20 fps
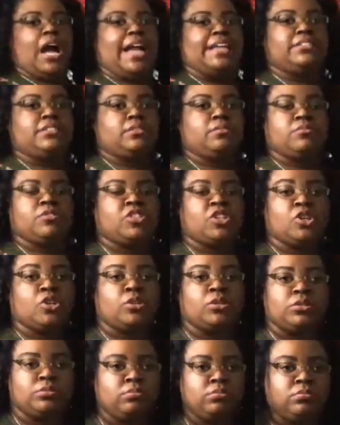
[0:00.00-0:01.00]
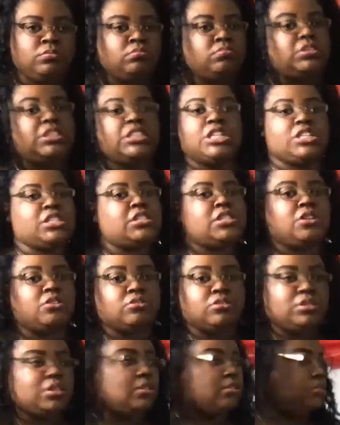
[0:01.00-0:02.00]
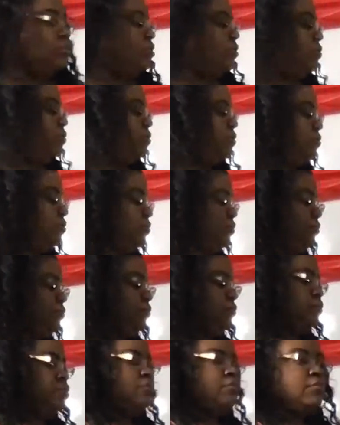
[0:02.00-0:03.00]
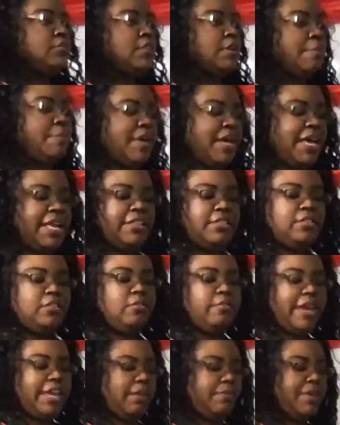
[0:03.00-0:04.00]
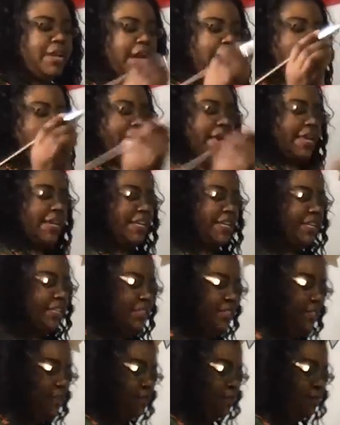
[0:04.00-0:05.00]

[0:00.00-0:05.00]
ice circle than a snow circle. But the way that we combat this,